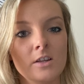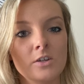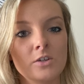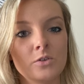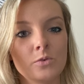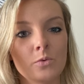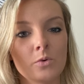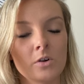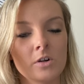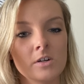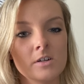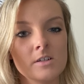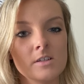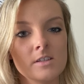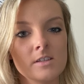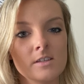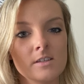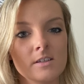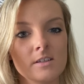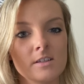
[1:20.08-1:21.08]

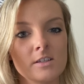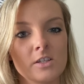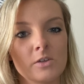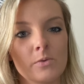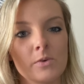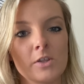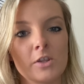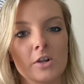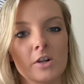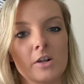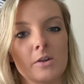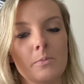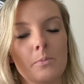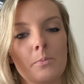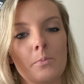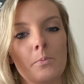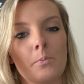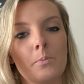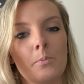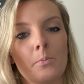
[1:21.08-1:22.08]
doors? So either
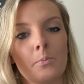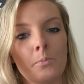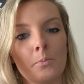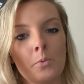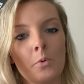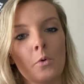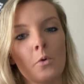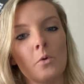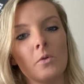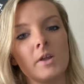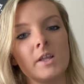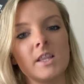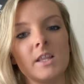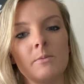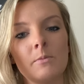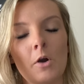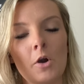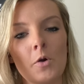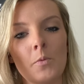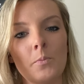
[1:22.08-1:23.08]
pulling
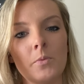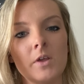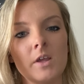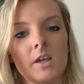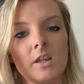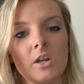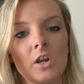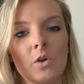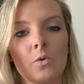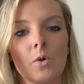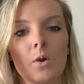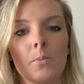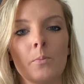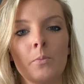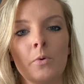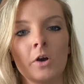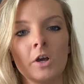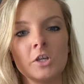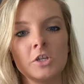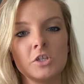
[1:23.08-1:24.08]
them open or we're
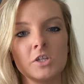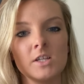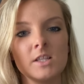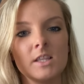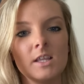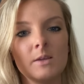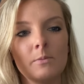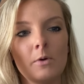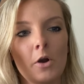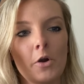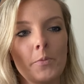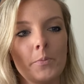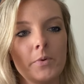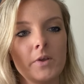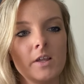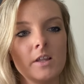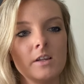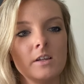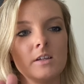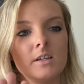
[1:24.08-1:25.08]
pushing them
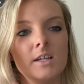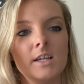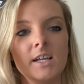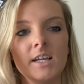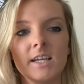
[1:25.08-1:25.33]
open.